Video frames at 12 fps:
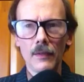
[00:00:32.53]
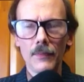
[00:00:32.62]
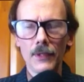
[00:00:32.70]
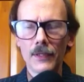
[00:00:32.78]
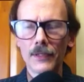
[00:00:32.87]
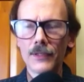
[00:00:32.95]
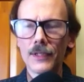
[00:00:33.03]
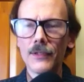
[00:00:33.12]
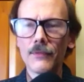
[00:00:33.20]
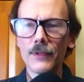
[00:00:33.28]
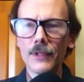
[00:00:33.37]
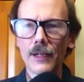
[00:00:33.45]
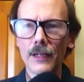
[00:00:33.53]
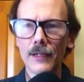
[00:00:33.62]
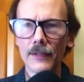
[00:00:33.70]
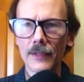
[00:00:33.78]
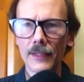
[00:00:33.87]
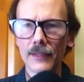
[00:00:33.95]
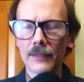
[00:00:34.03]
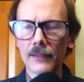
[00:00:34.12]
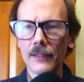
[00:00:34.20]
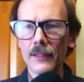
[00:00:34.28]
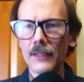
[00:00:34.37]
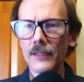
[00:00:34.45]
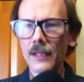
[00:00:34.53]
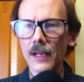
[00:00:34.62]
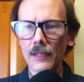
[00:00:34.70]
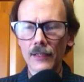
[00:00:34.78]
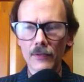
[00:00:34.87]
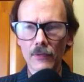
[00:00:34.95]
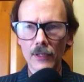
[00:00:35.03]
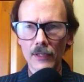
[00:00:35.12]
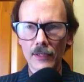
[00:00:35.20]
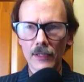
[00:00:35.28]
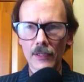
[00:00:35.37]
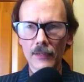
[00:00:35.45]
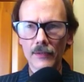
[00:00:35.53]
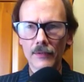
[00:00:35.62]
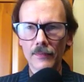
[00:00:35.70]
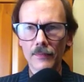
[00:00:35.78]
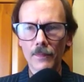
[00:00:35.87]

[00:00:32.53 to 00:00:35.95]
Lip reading: Because he's retiring and he's not going to run again,